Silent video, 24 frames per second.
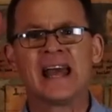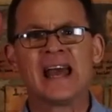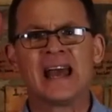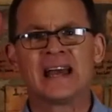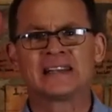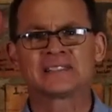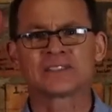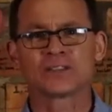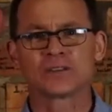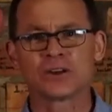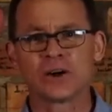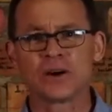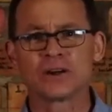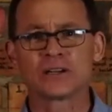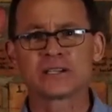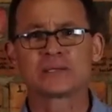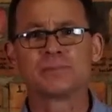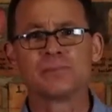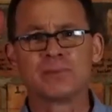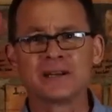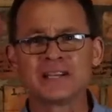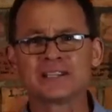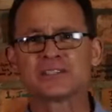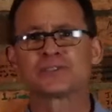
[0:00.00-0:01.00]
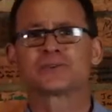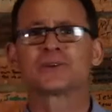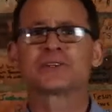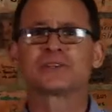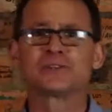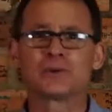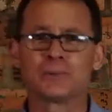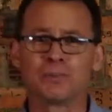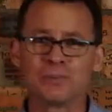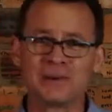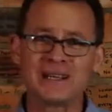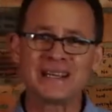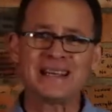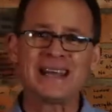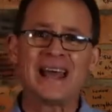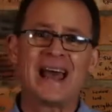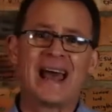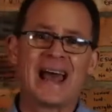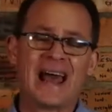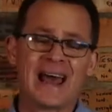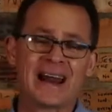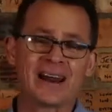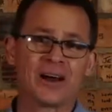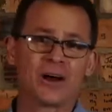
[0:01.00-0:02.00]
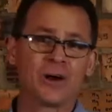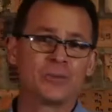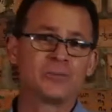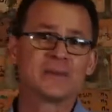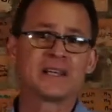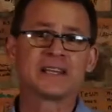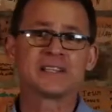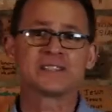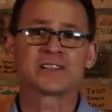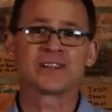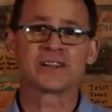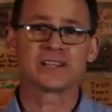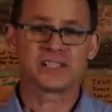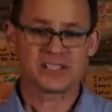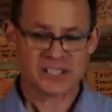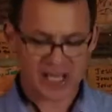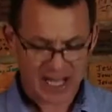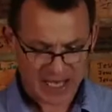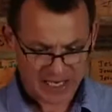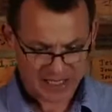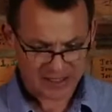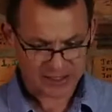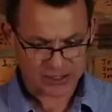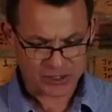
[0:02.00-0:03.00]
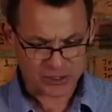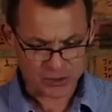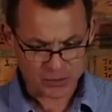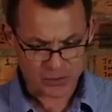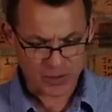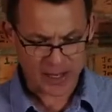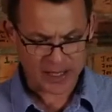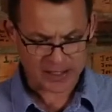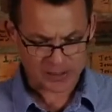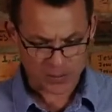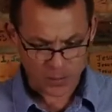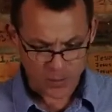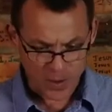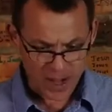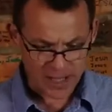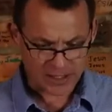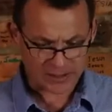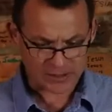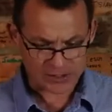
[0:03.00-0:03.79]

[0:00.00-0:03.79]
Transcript: And so God is ministering to me, and I hope that He's going to challenge you as well.